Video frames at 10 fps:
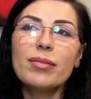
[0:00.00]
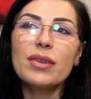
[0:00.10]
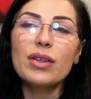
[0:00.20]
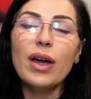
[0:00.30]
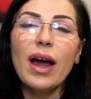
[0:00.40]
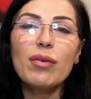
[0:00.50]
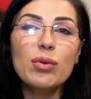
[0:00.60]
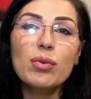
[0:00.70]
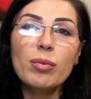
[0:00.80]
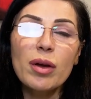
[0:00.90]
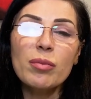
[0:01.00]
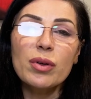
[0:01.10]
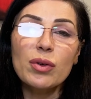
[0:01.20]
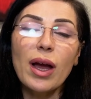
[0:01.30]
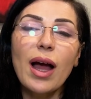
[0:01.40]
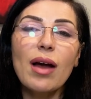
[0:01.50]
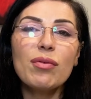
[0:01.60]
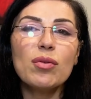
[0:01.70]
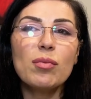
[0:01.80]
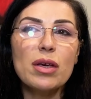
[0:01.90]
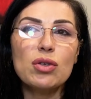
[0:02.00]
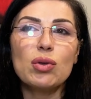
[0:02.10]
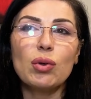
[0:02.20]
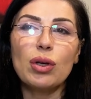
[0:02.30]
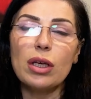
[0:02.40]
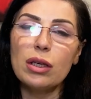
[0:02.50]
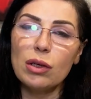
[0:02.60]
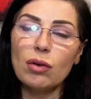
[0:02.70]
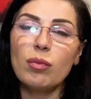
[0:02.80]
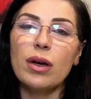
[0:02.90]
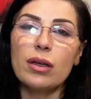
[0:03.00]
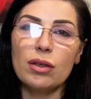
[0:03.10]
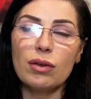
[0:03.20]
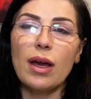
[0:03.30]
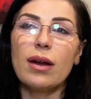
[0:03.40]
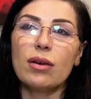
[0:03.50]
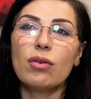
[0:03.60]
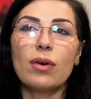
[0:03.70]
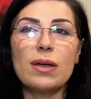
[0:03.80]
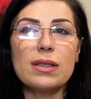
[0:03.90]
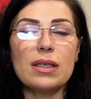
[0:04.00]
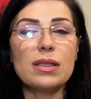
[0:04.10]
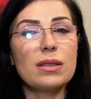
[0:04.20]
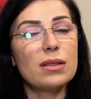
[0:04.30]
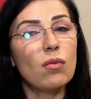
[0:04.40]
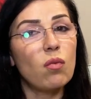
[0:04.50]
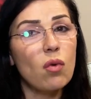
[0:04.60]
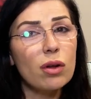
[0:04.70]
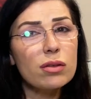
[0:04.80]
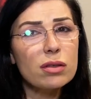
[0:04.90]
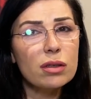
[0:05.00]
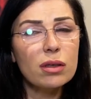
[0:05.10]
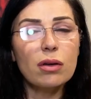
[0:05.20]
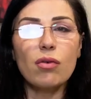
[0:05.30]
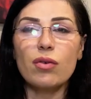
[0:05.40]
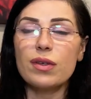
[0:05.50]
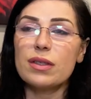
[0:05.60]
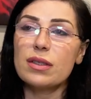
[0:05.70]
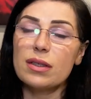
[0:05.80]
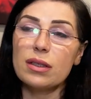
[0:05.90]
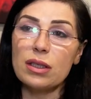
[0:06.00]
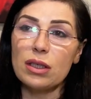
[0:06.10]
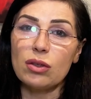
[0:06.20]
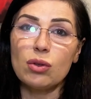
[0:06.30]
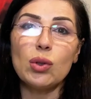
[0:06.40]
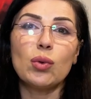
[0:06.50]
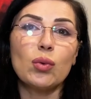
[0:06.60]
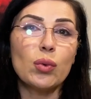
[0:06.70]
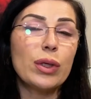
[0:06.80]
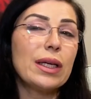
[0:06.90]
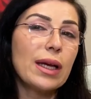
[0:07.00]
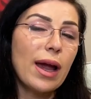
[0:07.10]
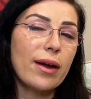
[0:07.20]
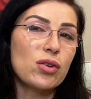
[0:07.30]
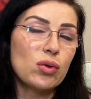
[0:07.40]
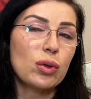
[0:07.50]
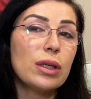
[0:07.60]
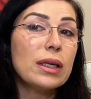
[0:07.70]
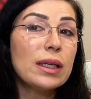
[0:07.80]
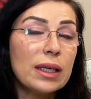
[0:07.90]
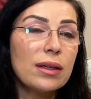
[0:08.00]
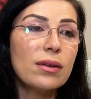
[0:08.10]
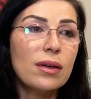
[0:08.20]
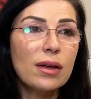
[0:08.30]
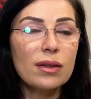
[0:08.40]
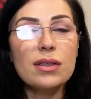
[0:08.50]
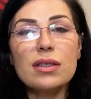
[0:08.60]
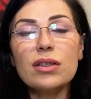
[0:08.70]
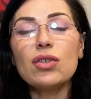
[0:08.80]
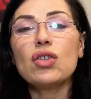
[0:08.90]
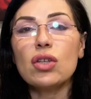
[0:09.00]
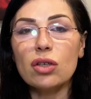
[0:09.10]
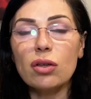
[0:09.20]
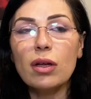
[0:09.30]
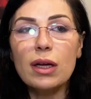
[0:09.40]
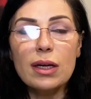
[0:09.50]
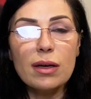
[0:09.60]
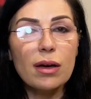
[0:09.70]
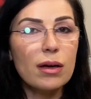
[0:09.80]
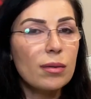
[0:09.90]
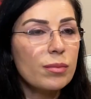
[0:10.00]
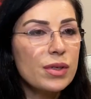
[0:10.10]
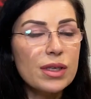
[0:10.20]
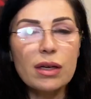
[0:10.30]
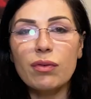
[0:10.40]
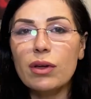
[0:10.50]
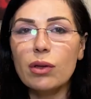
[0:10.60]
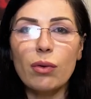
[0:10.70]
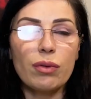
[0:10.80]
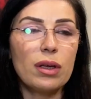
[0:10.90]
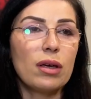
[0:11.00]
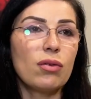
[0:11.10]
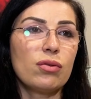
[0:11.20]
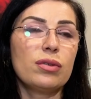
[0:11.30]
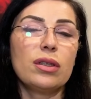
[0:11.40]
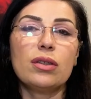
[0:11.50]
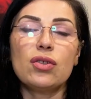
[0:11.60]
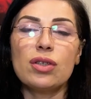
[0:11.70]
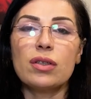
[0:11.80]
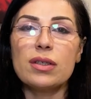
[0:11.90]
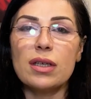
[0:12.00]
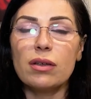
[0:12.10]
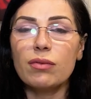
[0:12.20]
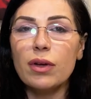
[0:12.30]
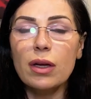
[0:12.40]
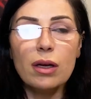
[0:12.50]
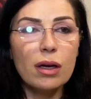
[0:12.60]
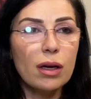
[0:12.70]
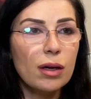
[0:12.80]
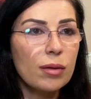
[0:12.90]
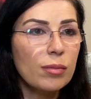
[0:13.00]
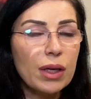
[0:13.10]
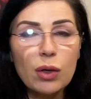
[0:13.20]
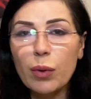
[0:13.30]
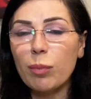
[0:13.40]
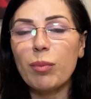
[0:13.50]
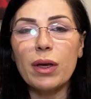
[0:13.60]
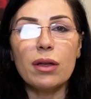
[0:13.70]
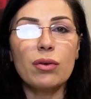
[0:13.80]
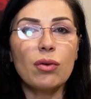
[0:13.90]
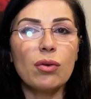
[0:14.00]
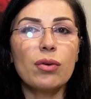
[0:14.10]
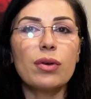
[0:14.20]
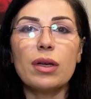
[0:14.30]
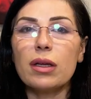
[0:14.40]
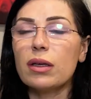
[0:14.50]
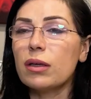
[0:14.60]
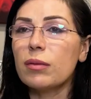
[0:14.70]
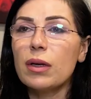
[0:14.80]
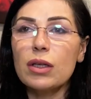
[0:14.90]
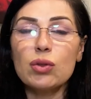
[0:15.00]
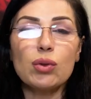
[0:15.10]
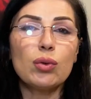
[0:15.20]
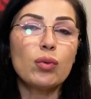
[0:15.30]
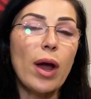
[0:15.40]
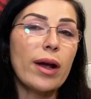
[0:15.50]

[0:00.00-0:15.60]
You have to remember, you have to make sure in your mind you categorize, is this a want or is this a need? Do you really actually need this additional set of clothing or the additional set of equipment, or do you